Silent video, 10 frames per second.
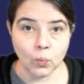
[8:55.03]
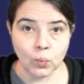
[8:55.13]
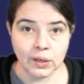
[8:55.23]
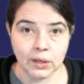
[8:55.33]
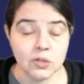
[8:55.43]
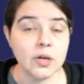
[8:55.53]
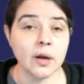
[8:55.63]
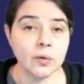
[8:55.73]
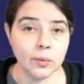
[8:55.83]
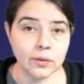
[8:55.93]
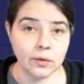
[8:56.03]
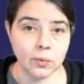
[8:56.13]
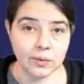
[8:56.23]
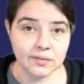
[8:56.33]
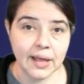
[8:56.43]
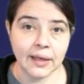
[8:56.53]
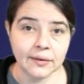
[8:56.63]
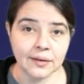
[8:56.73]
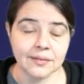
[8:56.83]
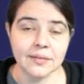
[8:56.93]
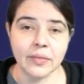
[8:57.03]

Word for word: we shared with you with sadness